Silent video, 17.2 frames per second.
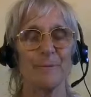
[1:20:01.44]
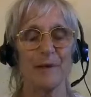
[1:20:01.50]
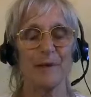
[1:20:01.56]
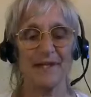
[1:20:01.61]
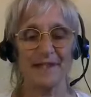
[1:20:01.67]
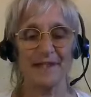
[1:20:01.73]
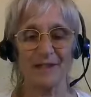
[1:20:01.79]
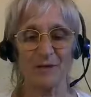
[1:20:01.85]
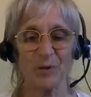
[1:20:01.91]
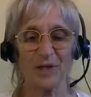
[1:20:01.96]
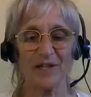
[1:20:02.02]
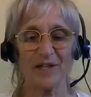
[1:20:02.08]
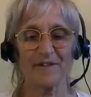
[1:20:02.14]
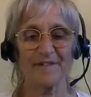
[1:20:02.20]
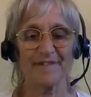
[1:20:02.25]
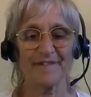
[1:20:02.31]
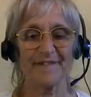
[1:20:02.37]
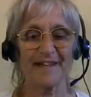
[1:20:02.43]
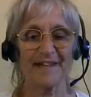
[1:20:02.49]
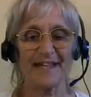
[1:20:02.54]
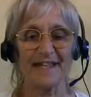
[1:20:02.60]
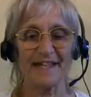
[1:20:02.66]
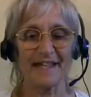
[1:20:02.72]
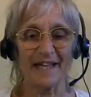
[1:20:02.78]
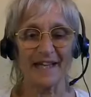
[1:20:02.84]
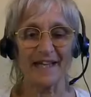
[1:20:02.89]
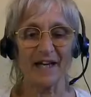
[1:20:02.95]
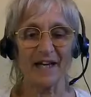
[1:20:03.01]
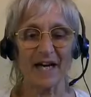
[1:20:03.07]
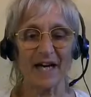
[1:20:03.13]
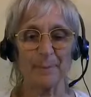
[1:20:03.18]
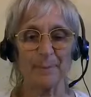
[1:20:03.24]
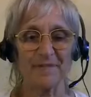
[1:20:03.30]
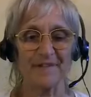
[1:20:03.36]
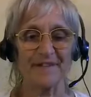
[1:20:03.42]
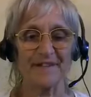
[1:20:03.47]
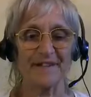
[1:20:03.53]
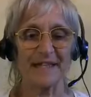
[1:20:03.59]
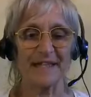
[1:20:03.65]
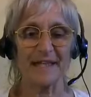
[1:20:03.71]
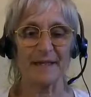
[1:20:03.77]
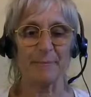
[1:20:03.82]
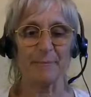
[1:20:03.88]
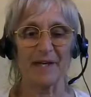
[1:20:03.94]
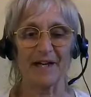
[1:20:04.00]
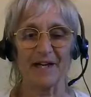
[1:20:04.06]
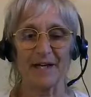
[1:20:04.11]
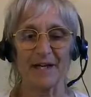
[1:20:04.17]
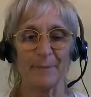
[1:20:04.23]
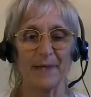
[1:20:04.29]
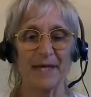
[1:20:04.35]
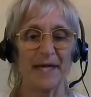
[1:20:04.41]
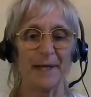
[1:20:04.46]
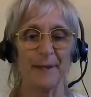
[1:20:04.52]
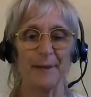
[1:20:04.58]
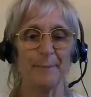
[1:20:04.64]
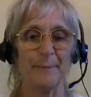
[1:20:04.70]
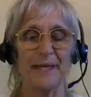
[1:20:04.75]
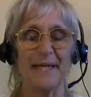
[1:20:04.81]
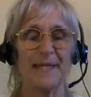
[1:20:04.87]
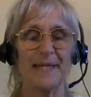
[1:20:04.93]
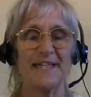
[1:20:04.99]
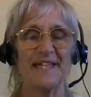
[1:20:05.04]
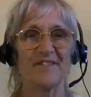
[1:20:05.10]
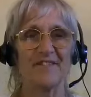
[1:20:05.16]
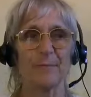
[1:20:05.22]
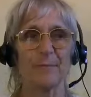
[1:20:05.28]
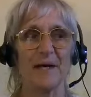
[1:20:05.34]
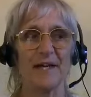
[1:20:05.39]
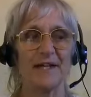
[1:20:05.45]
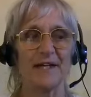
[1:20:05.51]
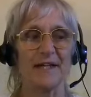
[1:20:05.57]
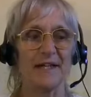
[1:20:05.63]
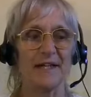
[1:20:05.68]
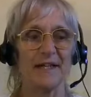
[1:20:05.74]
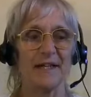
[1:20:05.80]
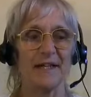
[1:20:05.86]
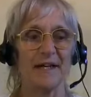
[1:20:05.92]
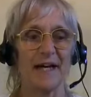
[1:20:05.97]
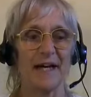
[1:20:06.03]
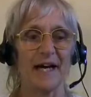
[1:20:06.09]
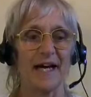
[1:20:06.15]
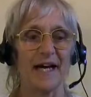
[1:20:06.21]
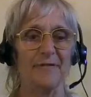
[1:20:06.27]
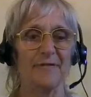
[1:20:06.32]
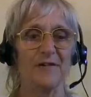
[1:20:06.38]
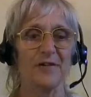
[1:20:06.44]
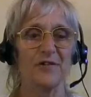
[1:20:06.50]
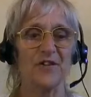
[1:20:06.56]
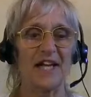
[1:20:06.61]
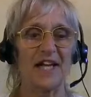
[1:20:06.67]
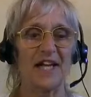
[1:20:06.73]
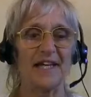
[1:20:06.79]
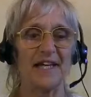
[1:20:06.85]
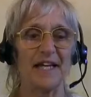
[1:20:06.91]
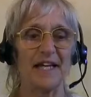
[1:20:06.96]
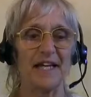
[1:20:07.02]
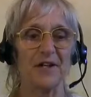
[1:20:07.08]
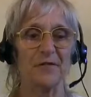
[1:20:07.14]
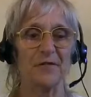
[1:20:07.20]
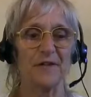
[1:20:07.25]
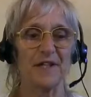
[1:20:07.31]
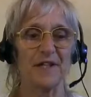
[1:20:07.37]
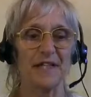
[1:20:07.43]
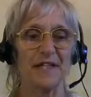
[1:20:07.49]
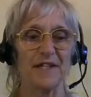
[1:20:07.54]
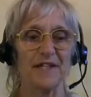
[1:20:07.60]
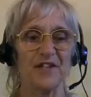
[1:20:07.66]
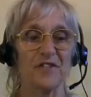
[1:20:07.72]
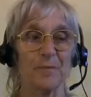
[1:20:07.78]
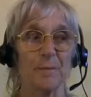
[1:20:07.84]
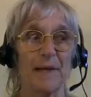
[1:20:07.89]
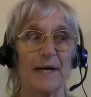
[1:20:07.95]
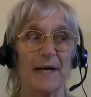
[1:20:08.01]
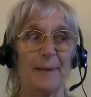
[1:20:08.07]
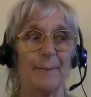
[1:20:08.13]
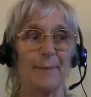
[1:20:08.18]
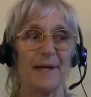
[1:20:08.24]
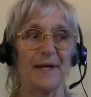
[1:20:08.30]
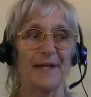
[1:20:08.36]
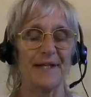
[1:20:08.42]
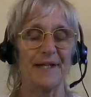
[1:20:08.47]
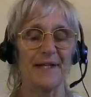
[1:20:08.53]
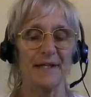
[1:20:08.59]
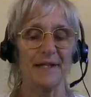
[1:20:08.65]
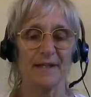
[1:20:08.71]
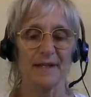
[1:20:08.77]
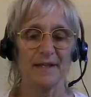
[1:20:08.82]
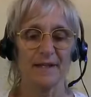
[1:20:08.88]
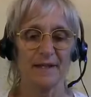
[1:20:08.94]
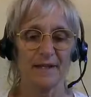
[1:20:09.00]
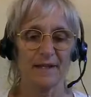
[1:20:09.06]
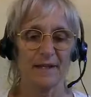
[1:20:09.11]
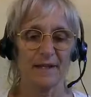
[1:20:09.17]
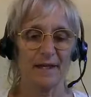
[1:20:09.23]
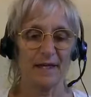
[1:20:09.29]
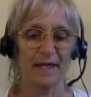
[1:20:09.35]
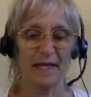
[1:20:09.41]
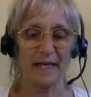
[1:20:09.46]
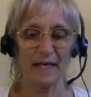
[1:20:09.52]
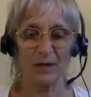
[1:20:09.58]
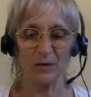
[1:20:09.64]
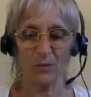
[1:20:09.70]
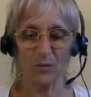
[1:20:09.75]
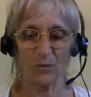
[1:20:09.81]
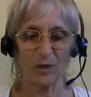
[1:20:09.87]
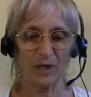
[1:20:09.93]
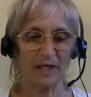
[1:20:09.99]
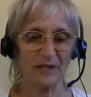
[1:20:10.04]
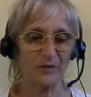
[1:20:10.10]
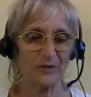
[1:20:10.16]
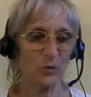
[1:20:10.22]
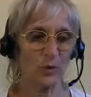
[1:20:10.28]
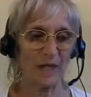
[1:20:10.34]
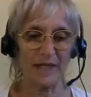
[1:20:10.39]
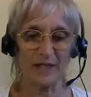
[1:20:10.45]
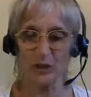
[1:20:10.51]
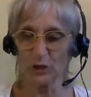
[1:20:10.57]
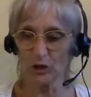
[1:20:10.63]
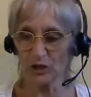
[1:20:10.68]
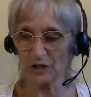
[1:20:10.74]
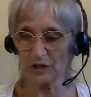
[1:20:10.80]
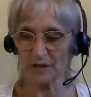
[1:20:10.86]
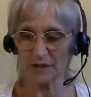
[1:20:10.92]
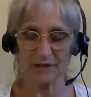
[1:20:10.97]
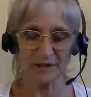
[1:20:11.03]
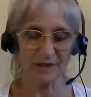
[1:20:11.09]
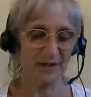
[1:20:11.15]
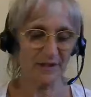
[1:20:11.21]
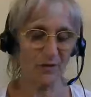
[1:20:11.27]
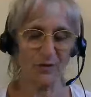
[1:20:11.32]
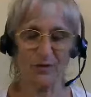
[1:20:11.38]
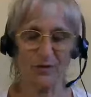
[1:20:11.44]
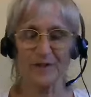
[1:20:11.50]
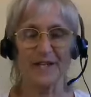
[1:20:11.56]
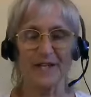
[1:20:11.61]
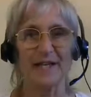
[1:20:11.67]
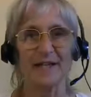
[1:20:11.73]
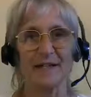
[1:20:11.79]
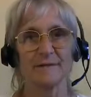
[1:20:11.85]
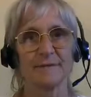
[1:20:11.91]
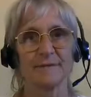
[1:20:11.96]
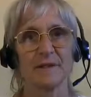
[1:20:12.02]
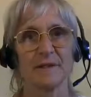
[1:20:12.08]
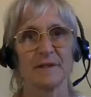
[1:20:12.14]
the body we are thinking i'm sitting in my i'm, I'm in this body i have to take care of it it is my body uh, how how do i look uh, all that